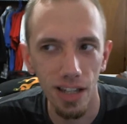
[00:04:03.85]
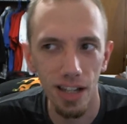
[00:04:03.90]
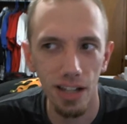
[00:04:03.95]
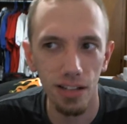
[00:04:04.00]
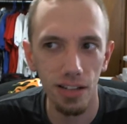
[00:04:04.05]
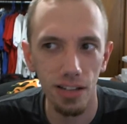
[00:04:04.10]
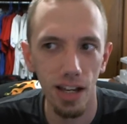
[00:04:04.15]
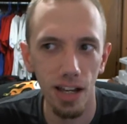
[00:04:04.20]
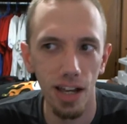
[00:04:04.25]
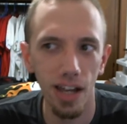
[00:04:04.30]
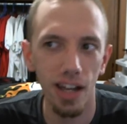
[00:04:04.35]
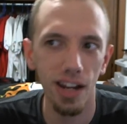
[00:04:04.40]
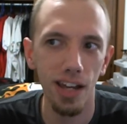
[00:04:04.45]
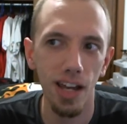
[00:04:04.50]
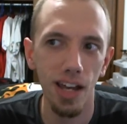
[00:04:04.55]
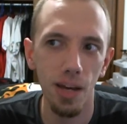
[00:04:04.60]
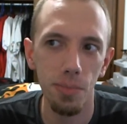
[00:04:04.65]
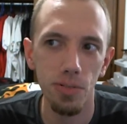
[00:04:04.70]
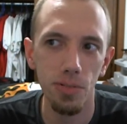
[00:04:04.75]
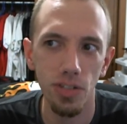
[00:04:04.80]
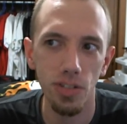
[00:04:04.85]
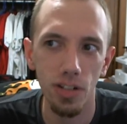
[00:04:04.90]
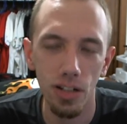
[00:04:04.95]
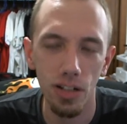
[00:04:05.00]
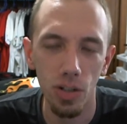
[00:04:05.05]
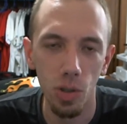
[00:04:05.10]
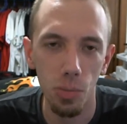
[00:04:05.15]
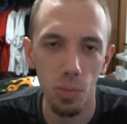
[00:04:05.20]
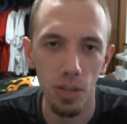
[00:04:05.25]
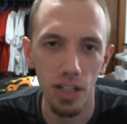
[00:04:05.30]
That kind of happens on a
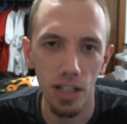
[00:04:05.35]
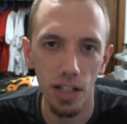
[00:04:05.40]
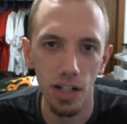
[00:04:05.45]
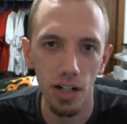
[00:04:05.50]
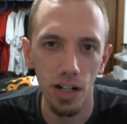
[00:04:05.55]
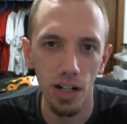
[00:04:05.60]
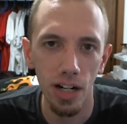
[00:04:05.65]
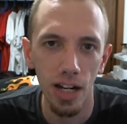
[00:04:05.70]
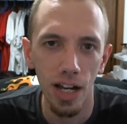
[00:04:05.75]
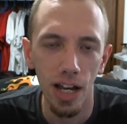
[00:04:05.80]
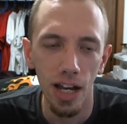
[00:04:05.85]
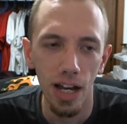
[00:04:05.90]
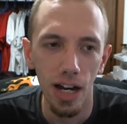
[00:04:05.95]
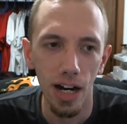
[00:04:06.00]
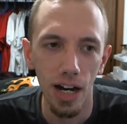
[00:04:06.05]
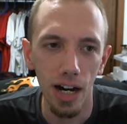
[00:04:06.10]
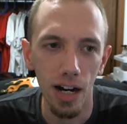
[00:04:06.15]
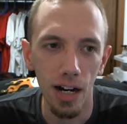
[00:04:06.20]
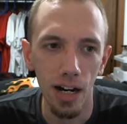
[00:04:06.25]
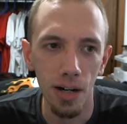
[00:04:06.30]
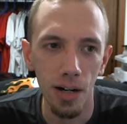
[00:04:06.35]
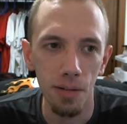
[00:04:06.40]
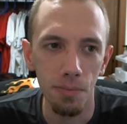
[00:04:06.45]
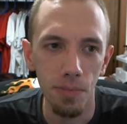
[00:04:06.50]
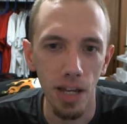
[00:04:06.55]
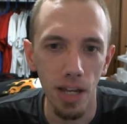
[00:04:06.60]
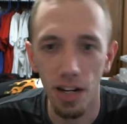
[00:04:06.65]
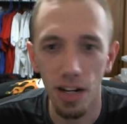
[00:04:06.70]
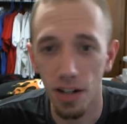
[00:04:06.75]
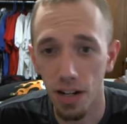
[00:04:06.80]
little bit later.
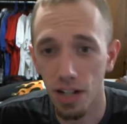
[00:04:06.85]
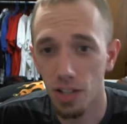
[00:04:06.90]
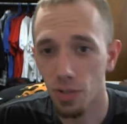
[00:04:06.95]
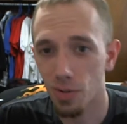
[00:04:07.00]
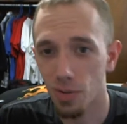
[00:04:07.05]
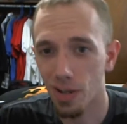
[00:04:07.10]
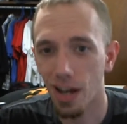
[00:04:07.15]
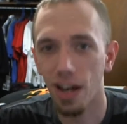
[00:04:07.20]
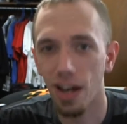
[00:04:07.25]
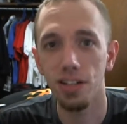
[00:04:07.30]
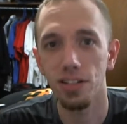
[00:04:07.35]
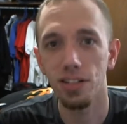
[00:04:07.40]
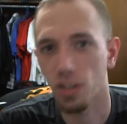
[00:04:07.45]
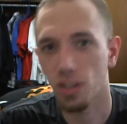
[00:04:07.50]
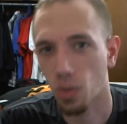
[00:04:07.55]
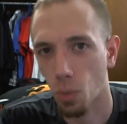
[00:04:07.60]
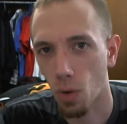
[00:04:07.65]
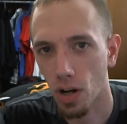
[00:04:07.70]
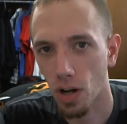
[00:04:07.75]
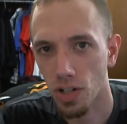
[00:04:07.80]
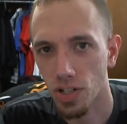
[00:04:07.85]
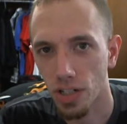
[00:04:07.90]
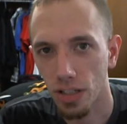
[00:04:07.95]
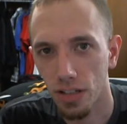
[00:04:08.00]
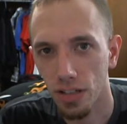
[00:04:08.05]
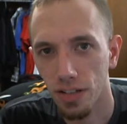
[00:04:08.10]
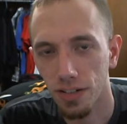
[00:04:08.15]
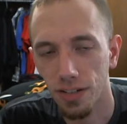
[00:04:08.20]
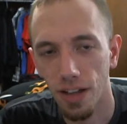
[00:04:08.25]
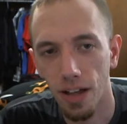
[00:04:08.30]
And any of you guys that are
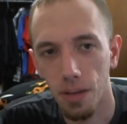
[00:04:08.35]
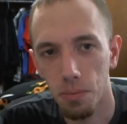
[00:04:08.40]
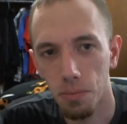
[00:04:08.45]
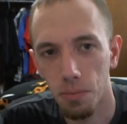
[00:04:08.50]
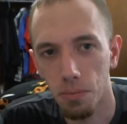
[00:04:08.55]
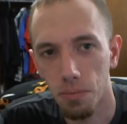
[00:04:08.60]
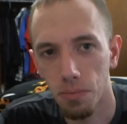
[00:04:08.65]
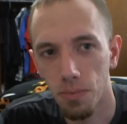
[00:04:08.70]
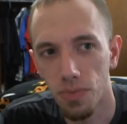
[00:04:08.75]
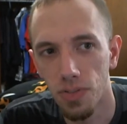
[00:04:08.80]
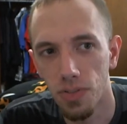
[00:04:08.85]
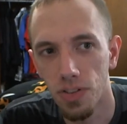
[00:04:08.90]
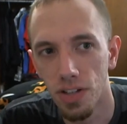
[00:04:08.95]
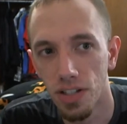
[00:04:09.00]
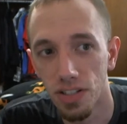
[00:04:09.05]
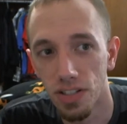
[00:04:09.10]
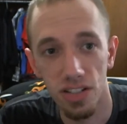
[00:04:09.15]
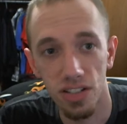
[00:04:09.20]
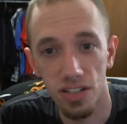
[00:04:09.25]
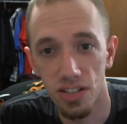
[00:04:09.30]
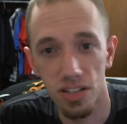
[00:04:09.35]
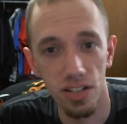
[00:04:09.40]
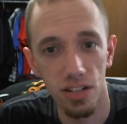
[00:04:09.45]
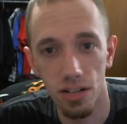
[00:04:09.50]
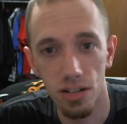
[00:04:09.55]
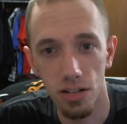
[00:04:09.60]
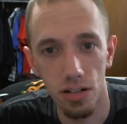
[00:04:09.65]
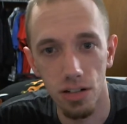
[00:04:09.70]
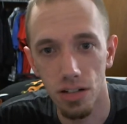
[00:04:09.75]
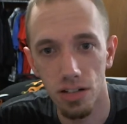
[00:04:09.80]
watching this is
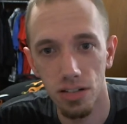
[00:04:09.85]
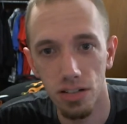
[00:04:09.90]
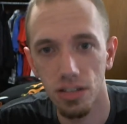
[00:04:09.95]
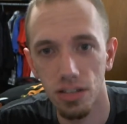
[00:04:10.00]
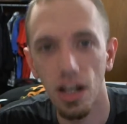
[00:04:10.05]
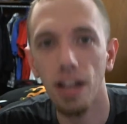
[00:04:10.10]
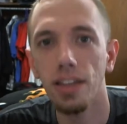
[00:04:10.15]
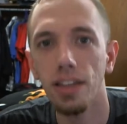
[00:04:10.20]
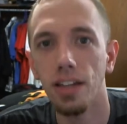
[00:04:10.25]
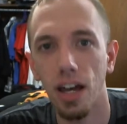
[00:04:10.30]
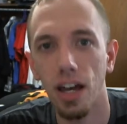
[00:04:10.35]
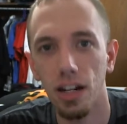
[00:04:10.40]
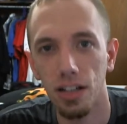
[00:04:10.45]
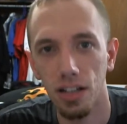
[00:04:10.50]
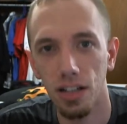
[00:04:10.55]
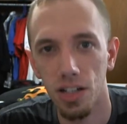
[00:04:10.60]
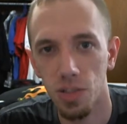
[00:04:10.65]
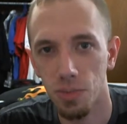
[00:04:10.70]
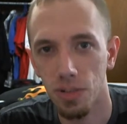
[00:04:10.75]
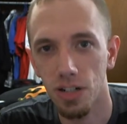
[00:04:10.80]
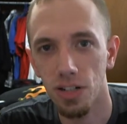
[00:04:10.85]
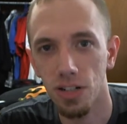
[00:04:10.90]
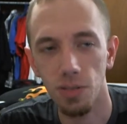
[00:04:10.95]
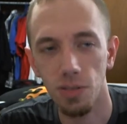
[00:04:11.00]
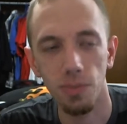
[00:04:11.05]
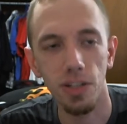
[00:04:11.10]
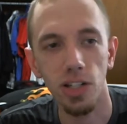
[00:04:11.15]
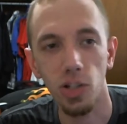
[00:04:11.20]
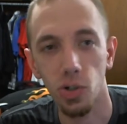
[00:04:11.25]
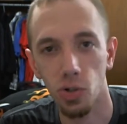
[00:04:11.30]
not the kind of
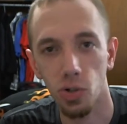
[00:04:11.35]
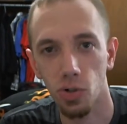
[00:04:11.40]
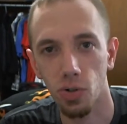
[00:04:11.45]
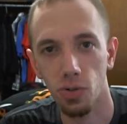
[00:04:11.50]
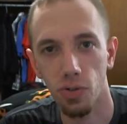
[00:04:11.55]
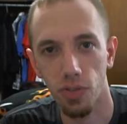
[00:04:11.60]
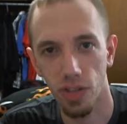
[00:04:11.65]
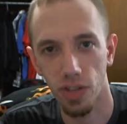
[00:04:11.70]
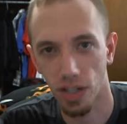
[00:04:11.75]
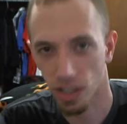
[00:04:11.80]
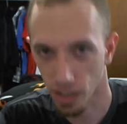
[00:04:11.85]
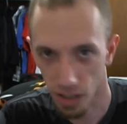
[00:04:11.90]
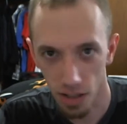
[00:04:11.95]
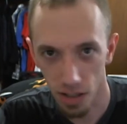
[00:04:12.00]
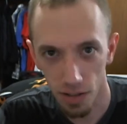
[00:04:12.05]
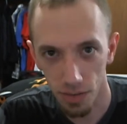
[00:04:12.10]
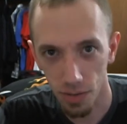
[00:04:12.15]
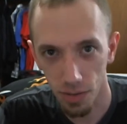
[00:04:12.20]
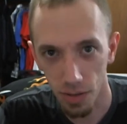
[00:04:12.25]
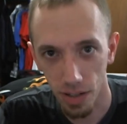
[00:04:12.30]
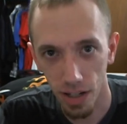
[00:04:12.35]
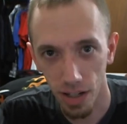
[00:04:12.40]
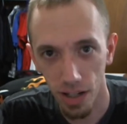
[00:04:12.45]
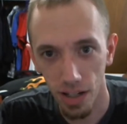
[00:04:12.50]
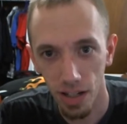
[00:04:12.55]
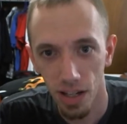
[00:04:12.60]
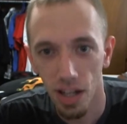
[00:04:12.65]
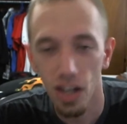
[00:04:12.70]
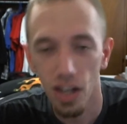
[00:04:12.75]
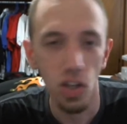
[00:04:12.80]
lesbianism that you're thinking of.
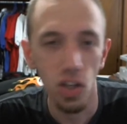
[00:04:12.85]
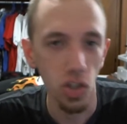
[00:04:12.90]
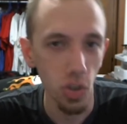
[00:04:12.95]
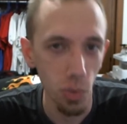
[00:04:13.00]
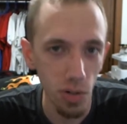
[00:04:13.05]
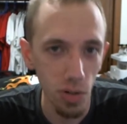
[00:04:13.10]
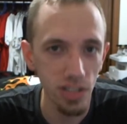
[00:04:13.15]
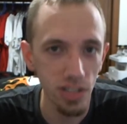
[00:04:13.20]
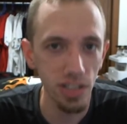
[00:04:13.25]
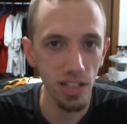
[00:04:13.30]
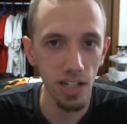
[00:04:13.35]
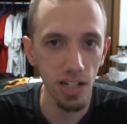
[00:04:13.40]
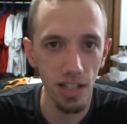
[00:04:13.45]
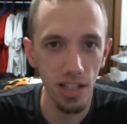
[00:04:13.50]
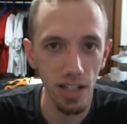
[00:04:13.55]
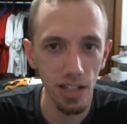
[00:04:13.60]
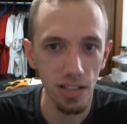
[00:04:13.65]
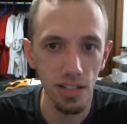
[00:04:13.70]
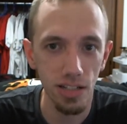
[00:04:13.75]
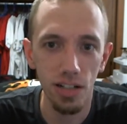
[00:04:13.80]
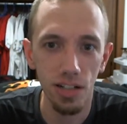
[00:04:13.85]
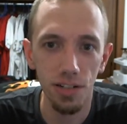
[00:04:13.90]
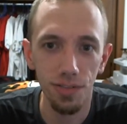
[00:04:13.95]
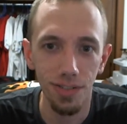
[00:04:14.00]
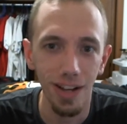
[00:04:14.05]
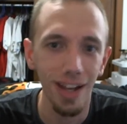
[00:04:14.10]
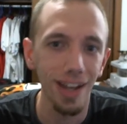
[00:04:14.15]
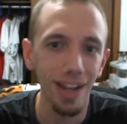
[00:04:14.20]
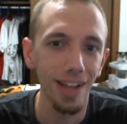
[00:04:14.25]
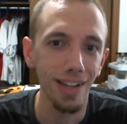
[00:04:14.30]
Okay, you want to see any of that stuff?